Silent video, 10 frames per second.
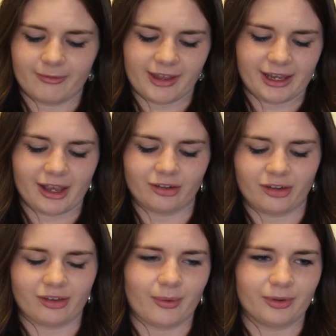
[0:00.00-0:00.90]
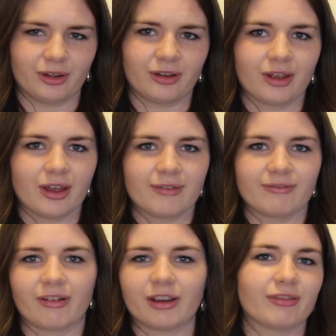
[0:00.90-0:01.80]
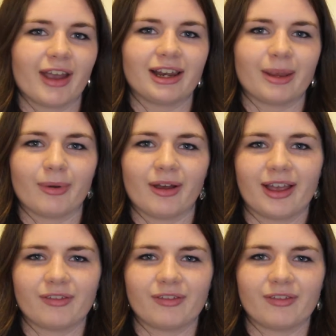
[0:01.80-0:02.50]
Fake lashes I would very rarely apply.